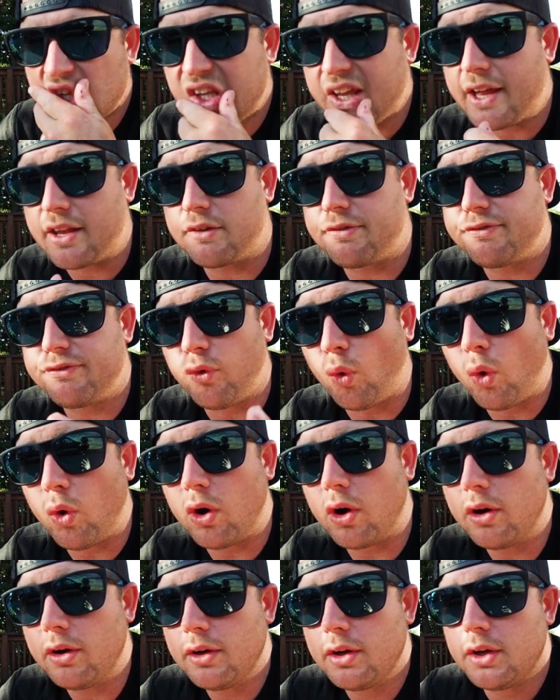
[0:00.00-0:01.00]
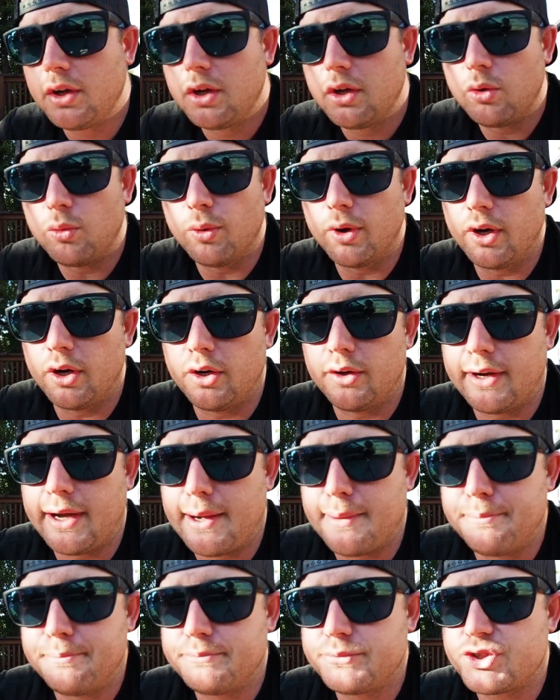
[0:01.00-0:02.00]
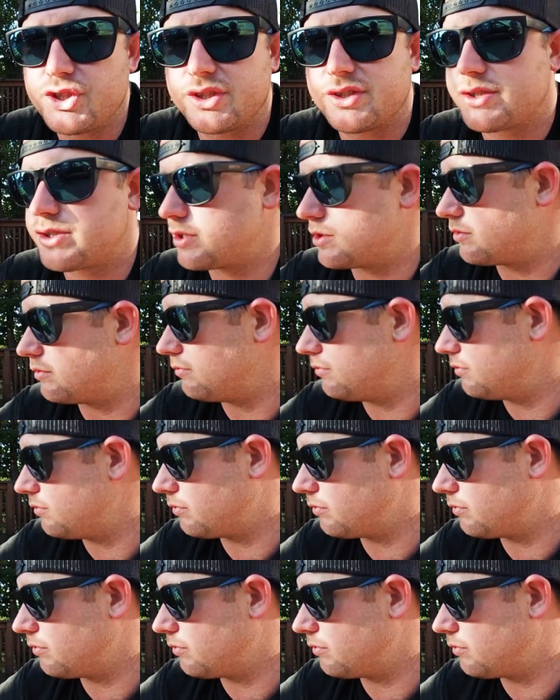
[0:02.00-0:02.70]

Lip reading: The other 4 were just